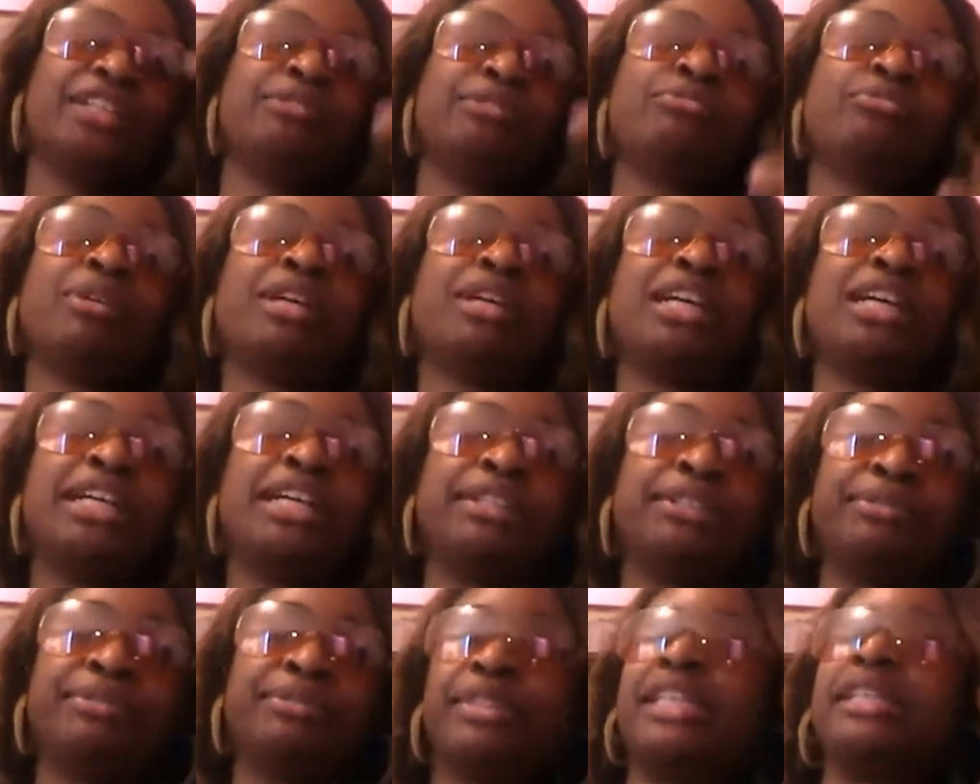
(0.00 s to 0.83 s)

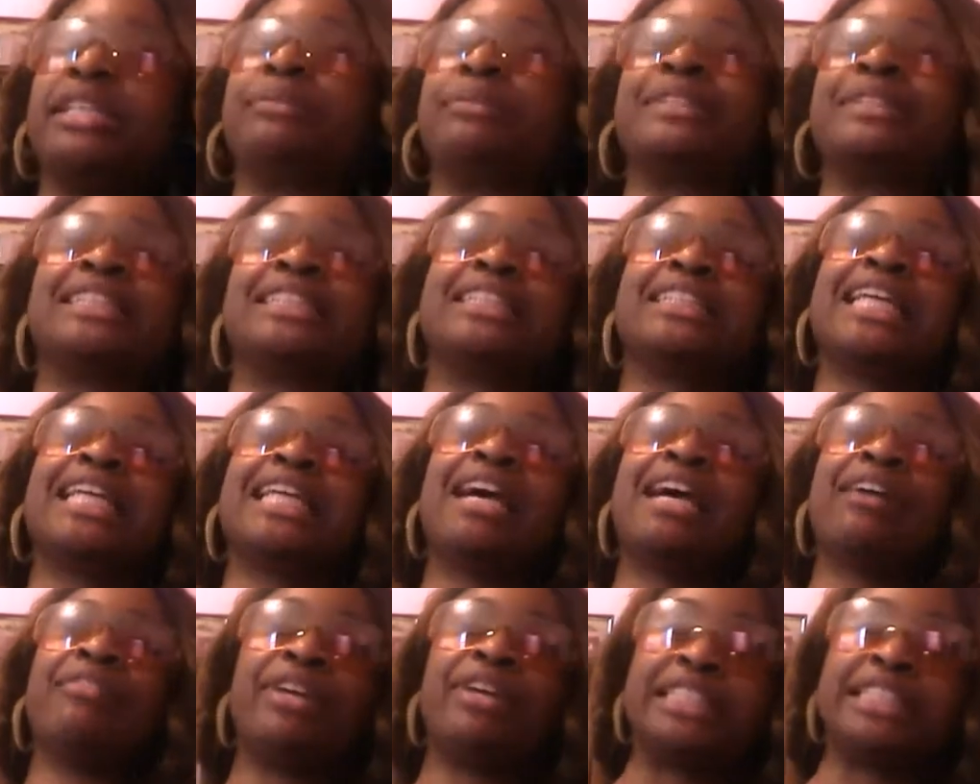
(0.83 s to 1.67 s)
Well, it was a
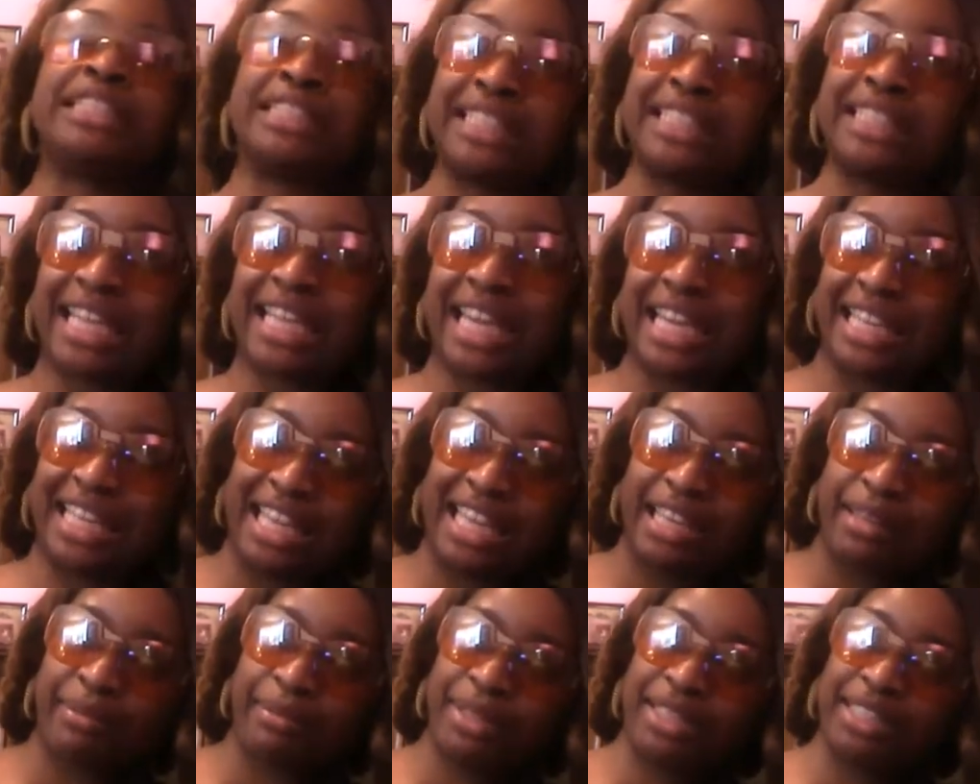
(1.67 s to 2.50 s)
director that
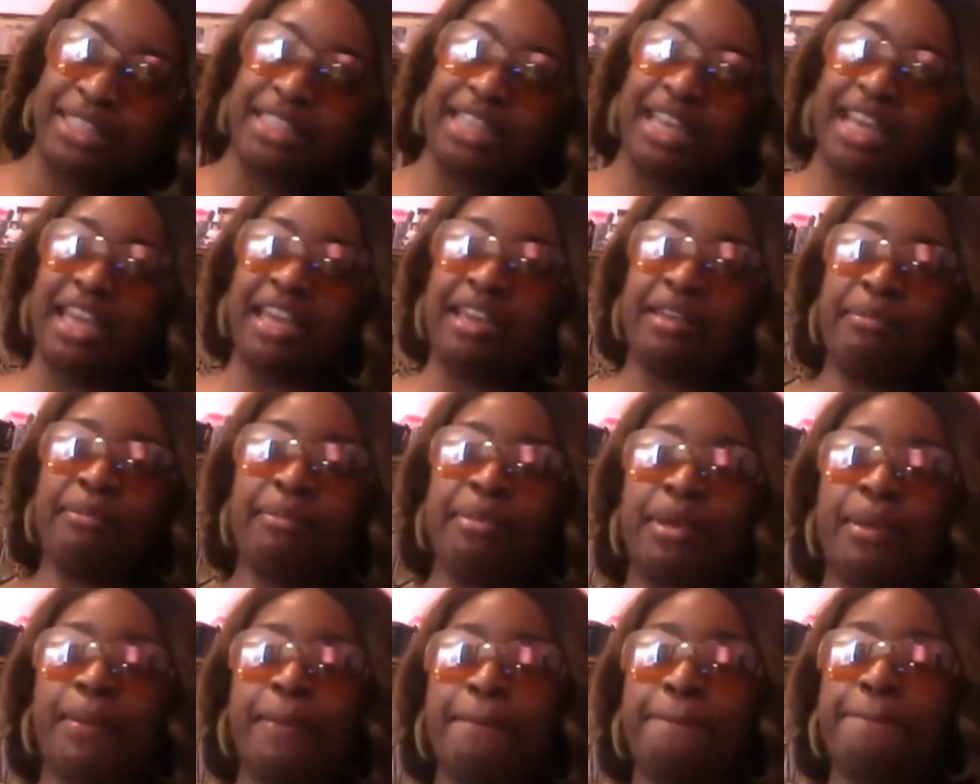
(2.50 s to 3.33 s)
gave me the name,
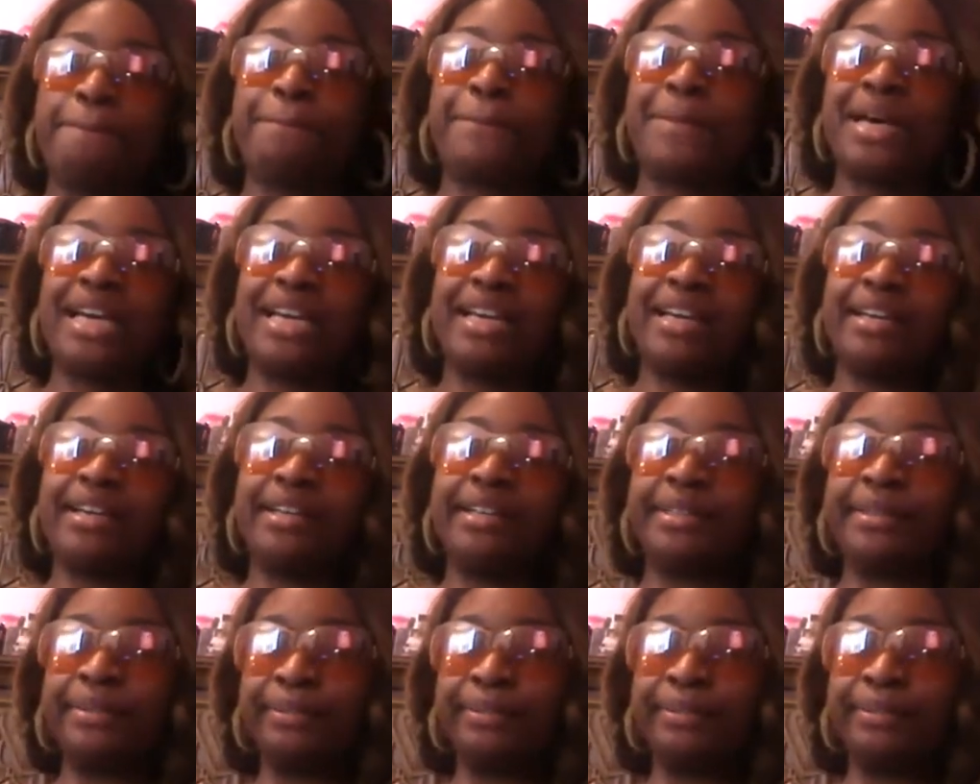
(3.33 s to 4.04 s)
but